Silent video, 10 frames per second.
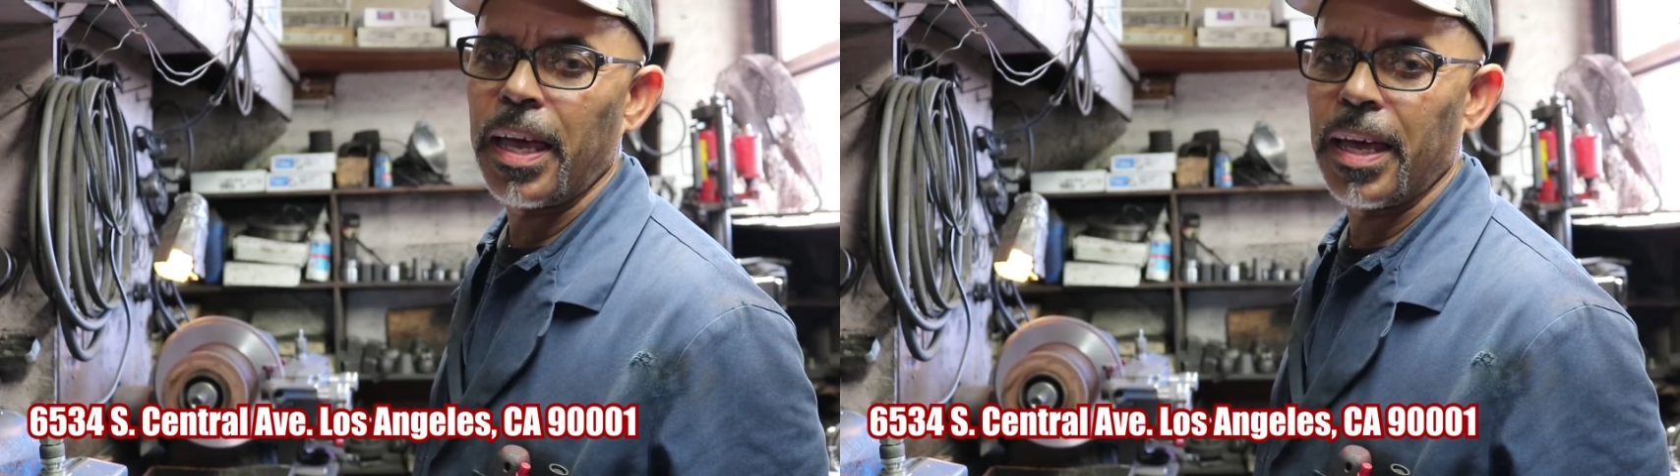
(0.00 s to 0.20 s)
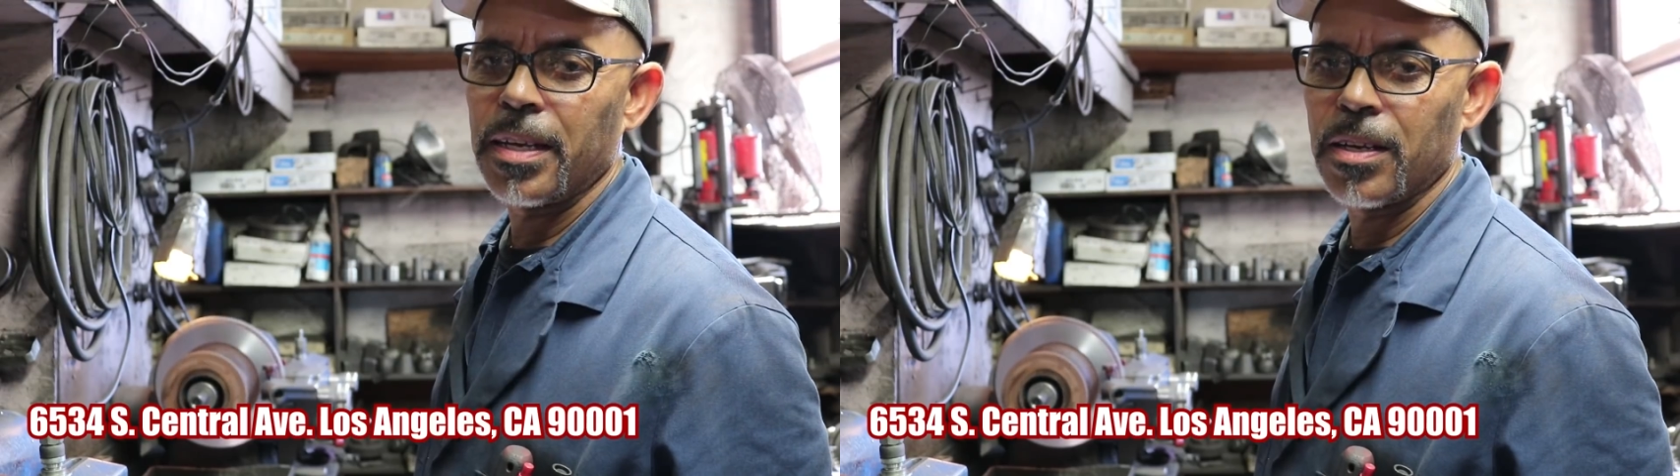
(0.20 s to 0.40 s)

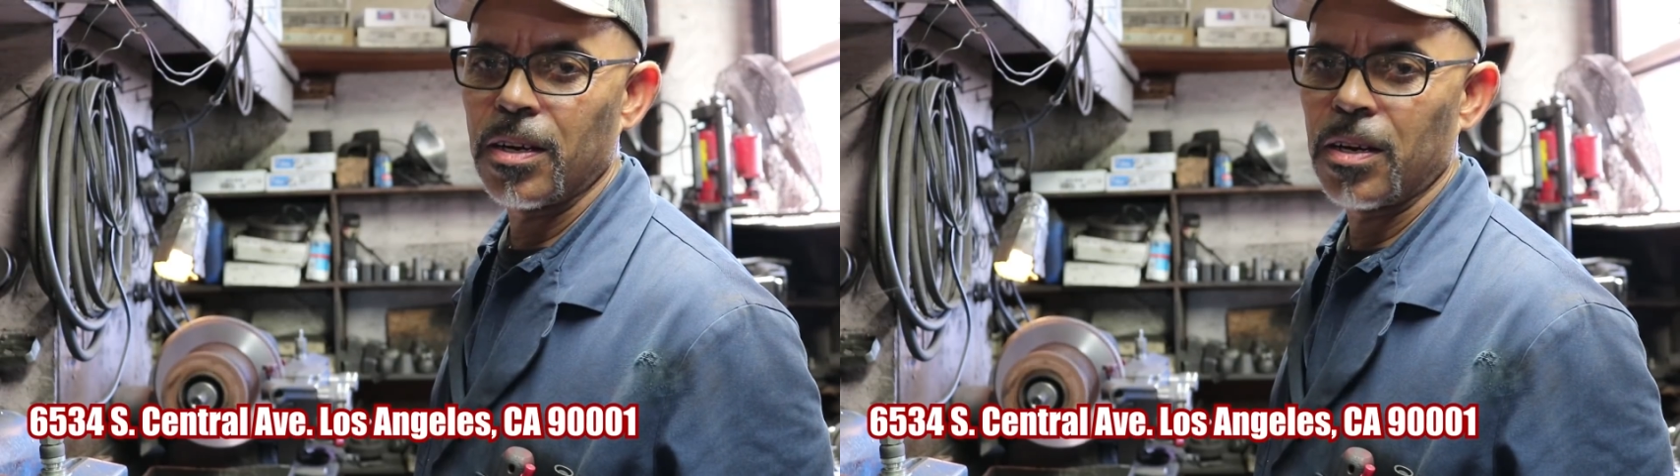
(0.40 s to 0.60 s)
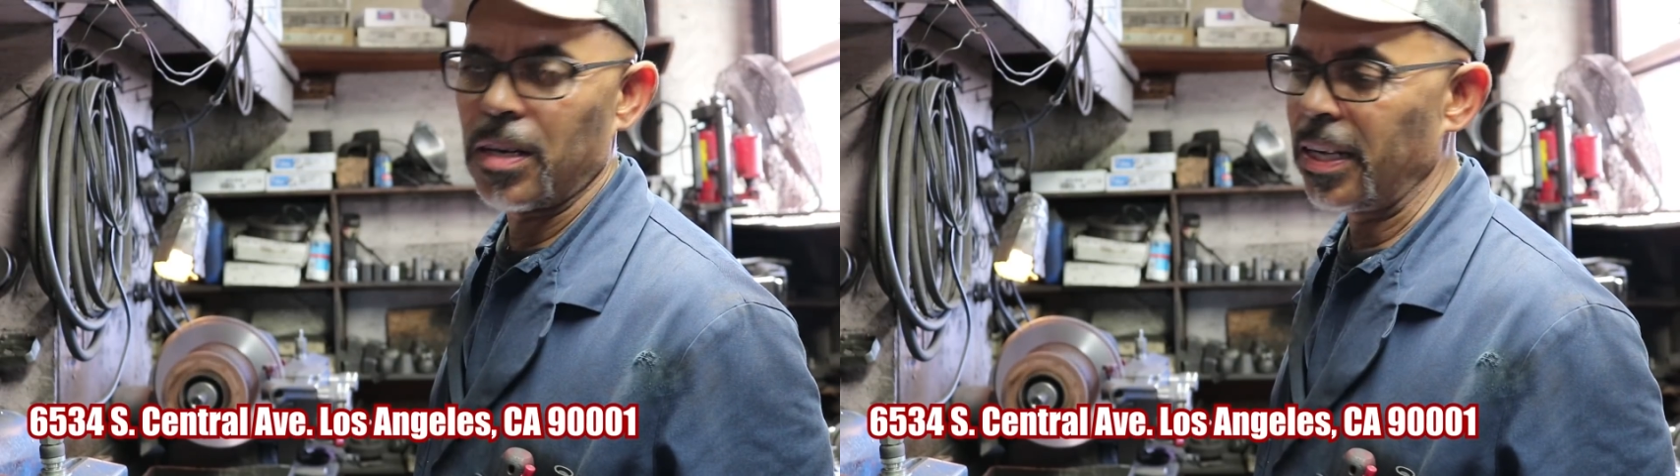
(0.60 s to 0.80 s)
And
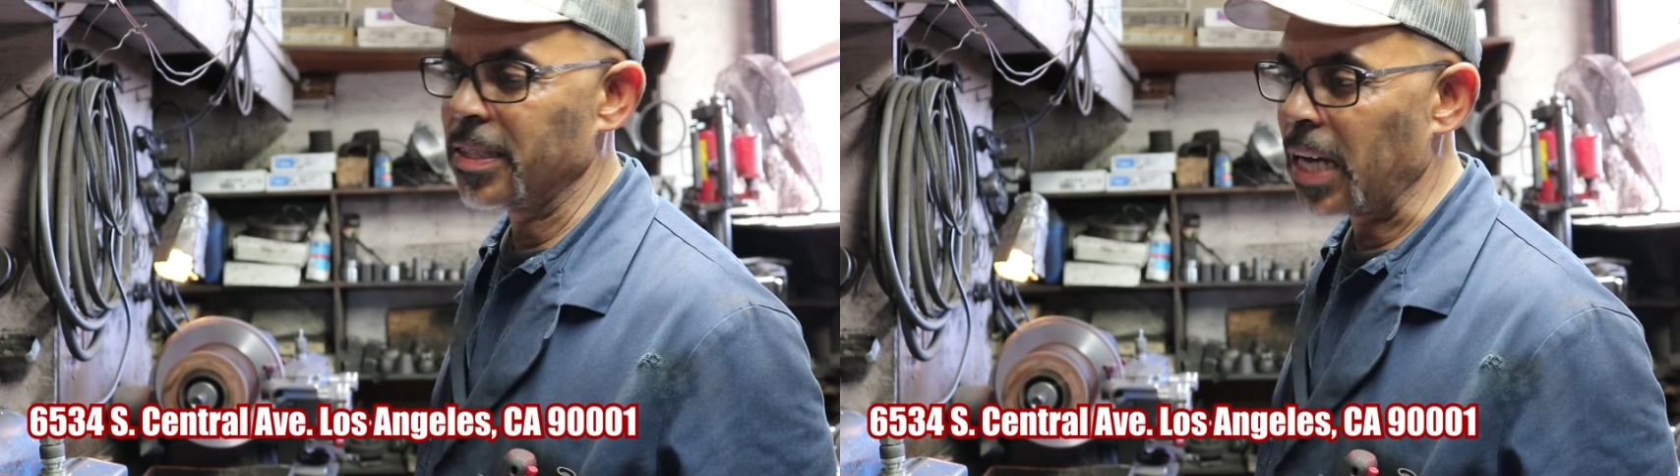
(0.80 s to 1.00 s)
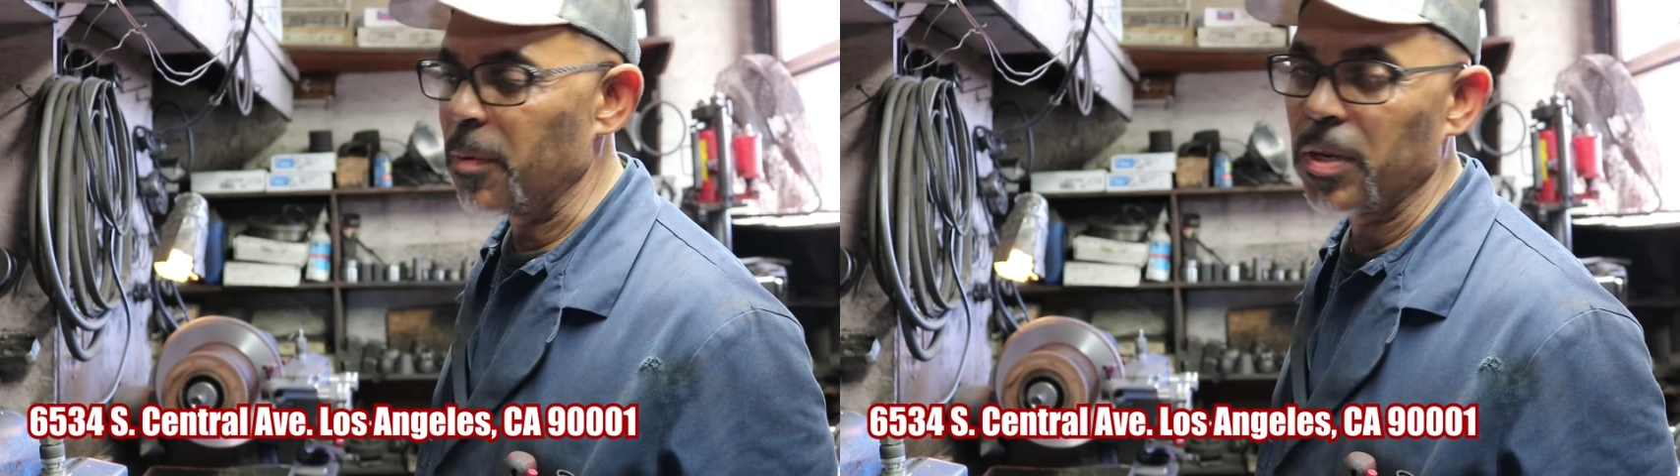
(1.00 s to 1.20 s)

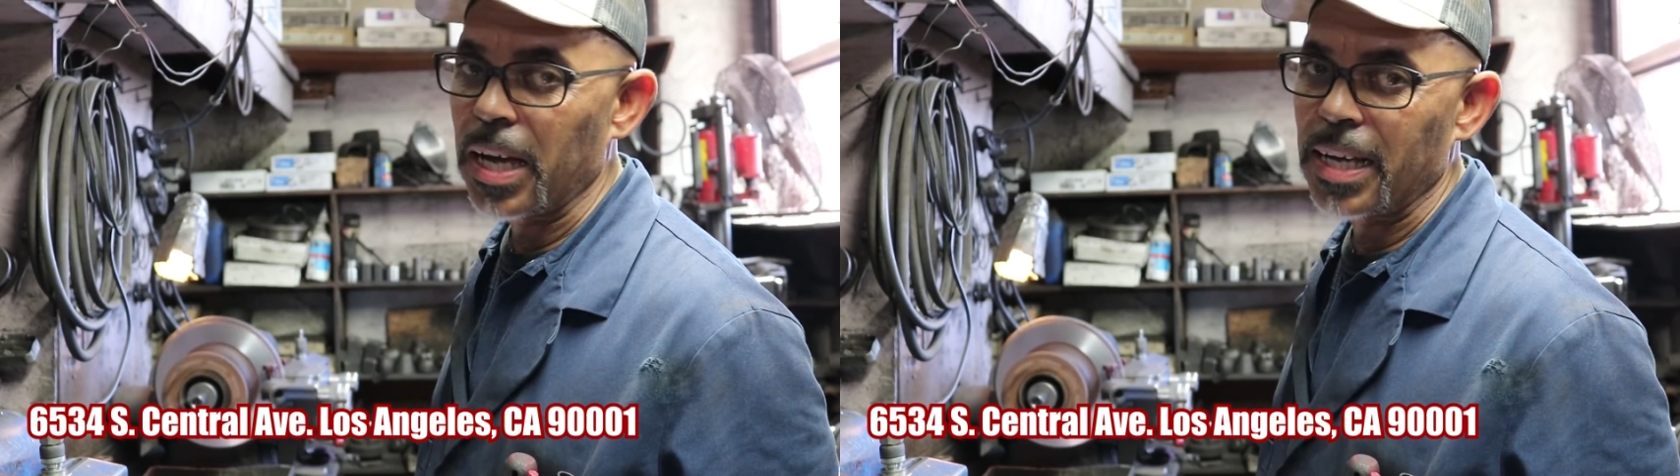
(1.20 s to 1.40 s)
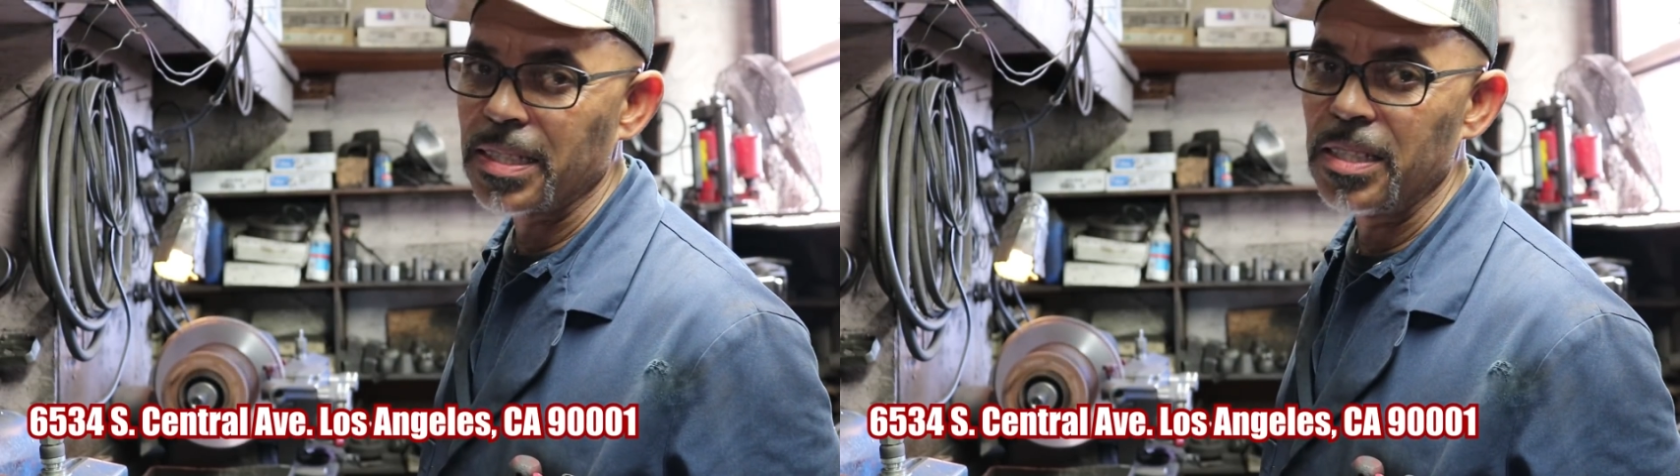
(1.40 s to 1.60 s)
anytime you
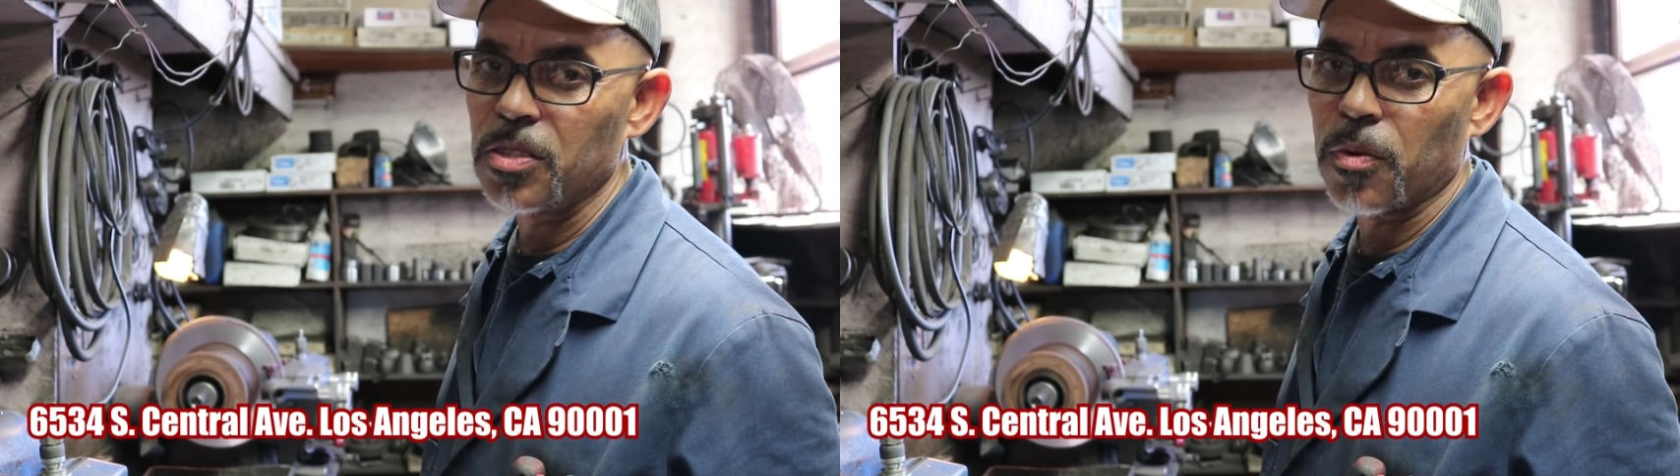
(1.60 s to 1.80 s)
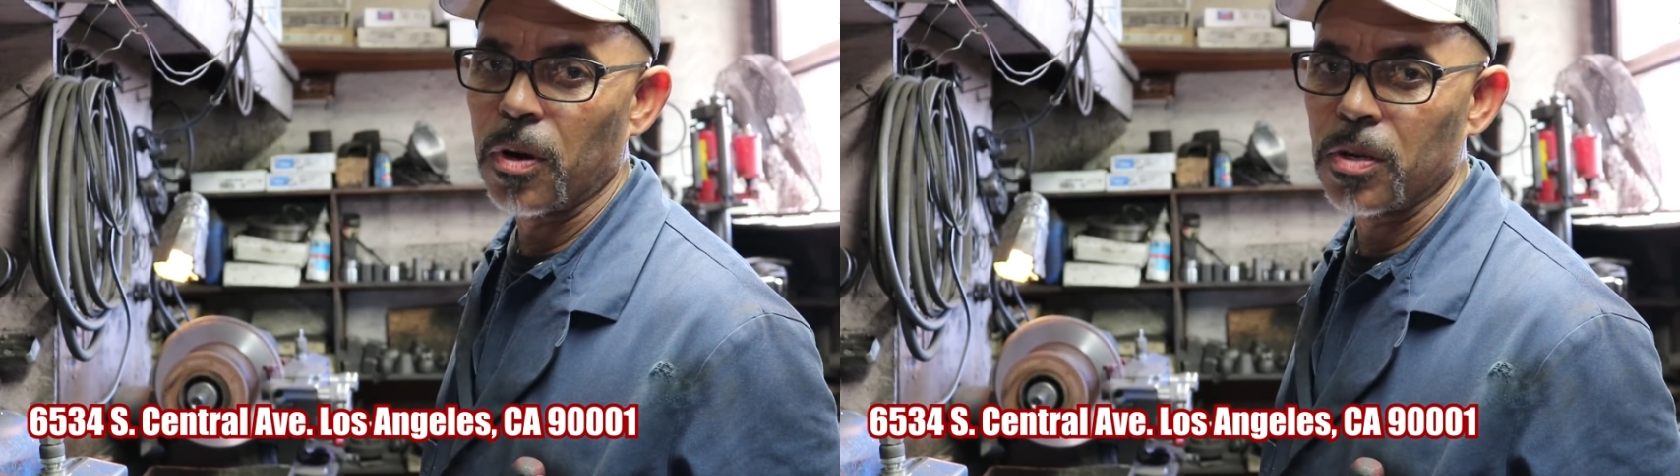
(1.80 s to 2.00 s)
guys
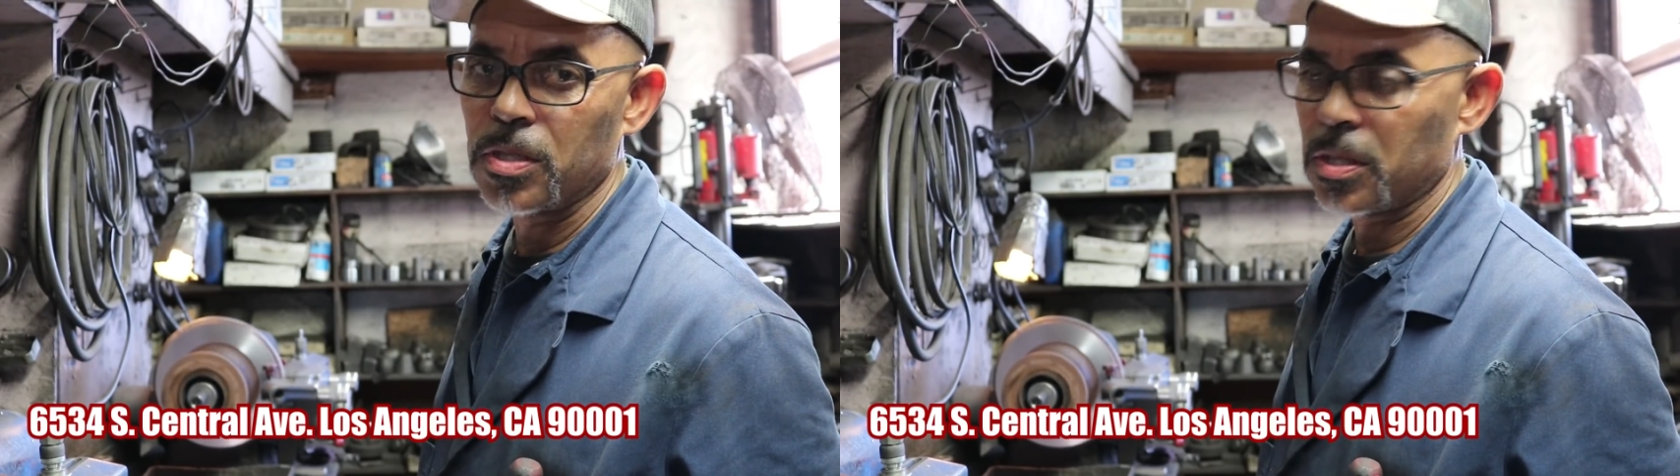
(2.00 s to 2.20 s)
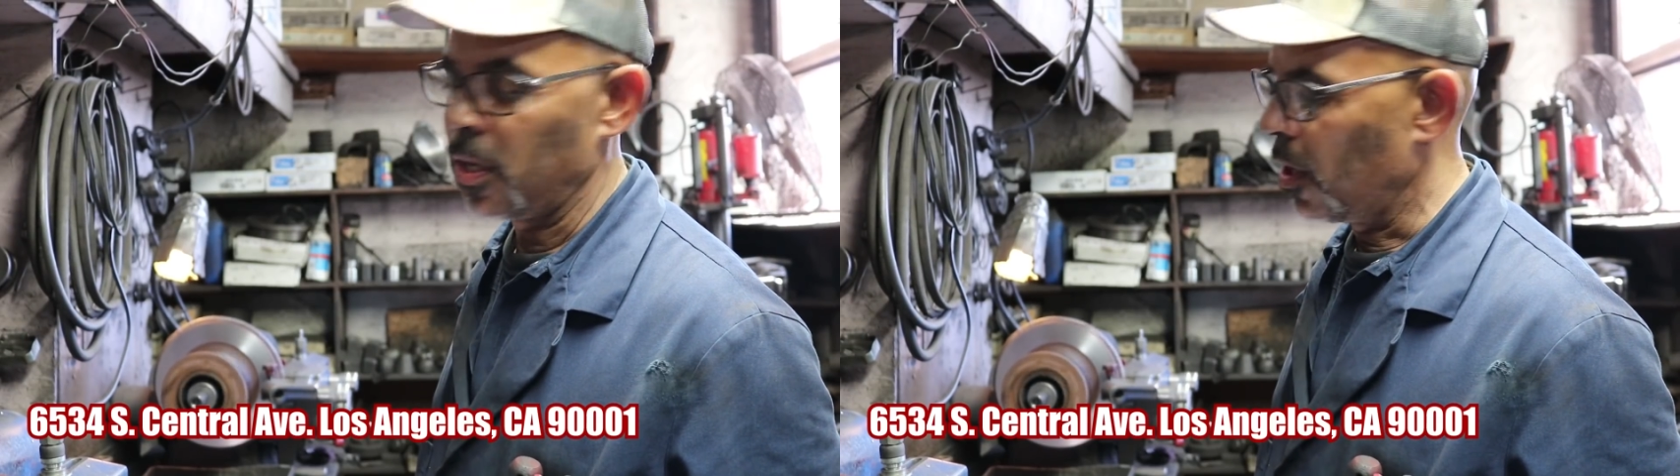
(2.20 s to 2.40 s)
need your rotors